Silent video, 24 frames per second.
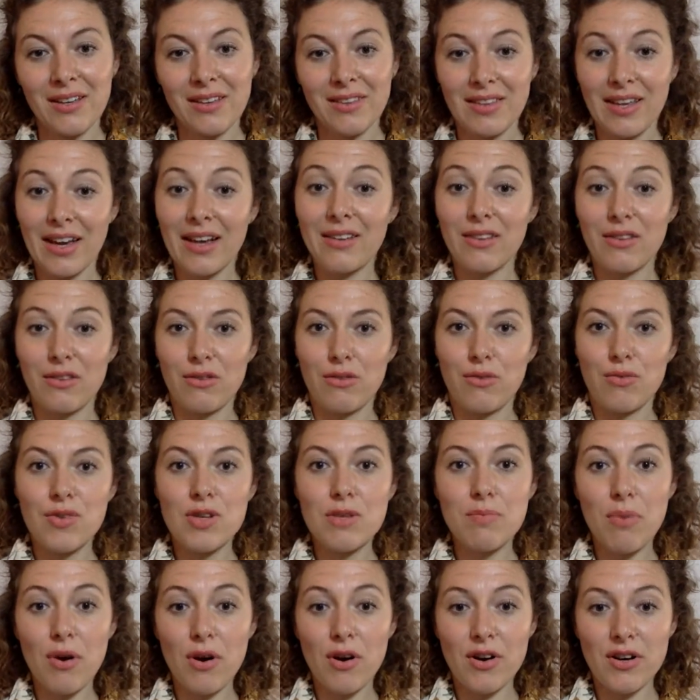That
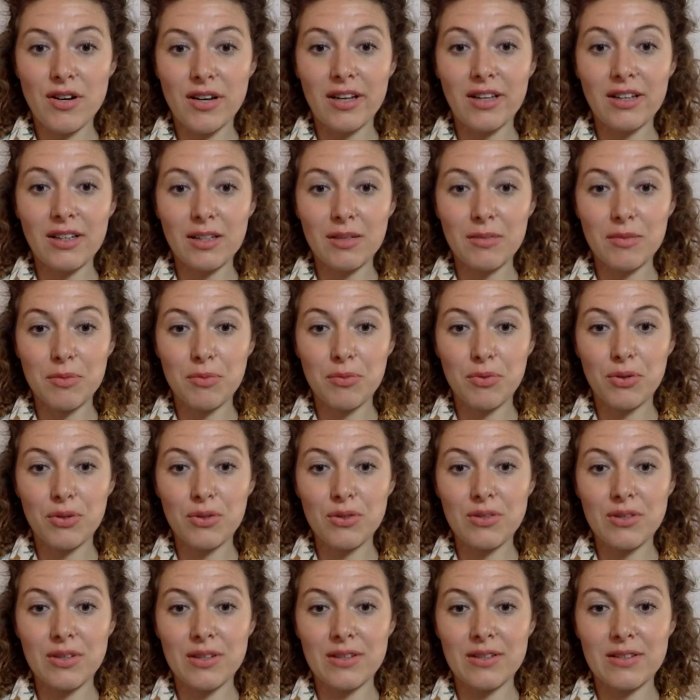three-part alchemy
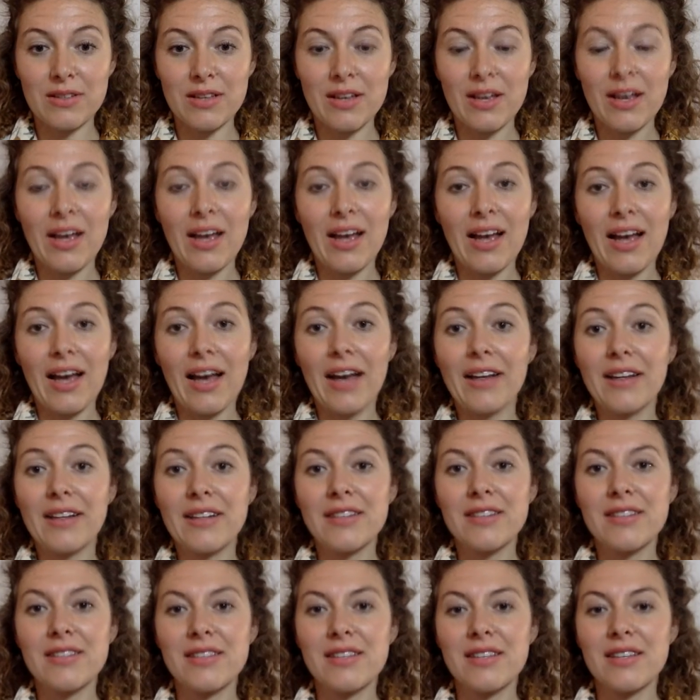process, and
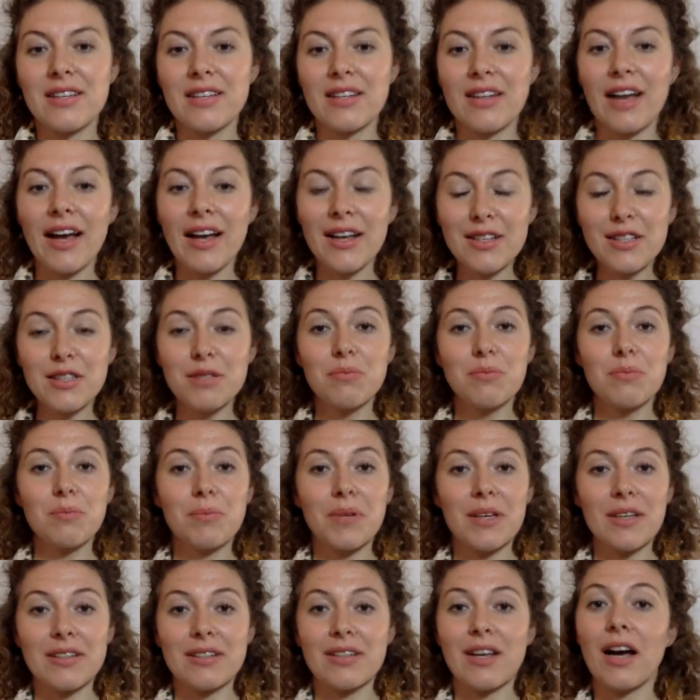it has
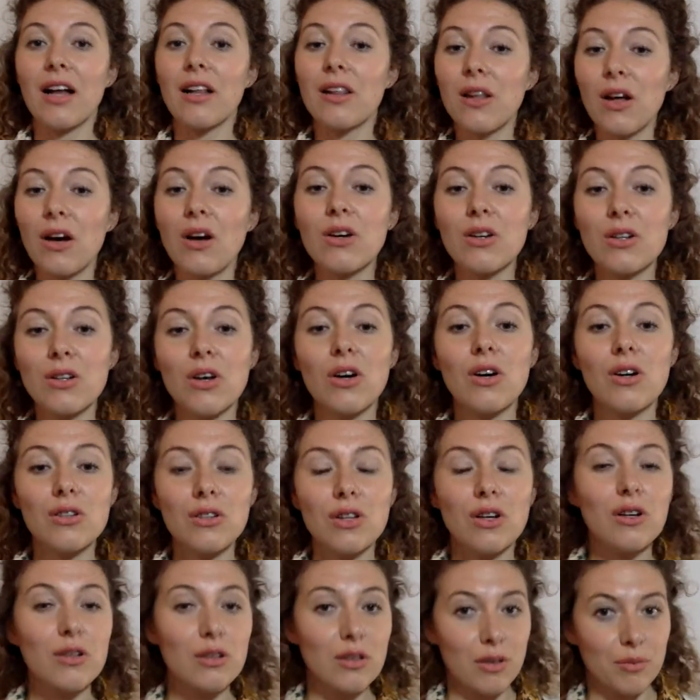been a
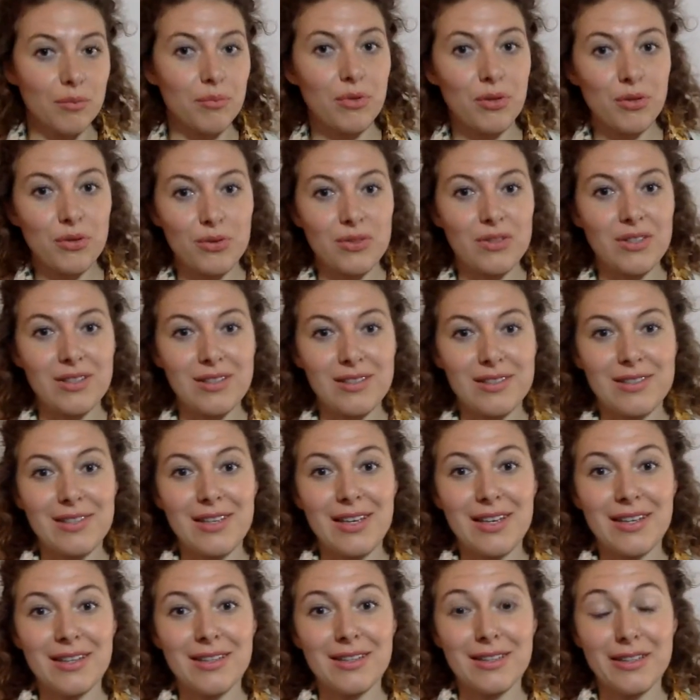long process
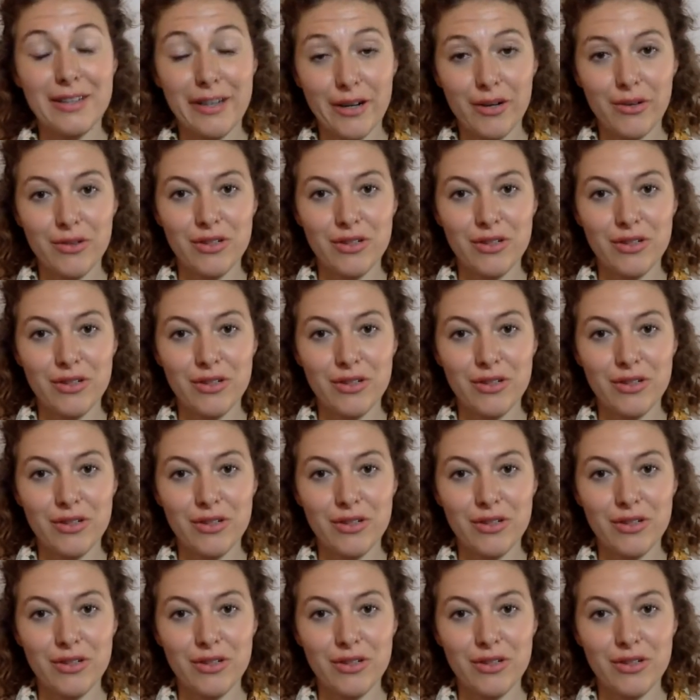in the Tao